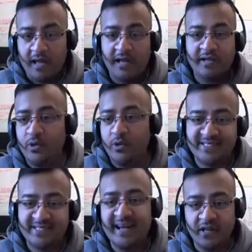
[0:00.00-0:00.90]
can tell you
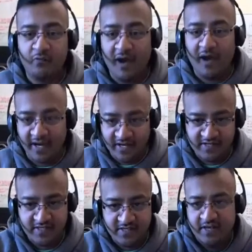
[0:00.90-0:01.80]
exactly why it
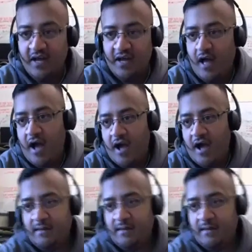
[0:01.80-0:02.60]
is. I am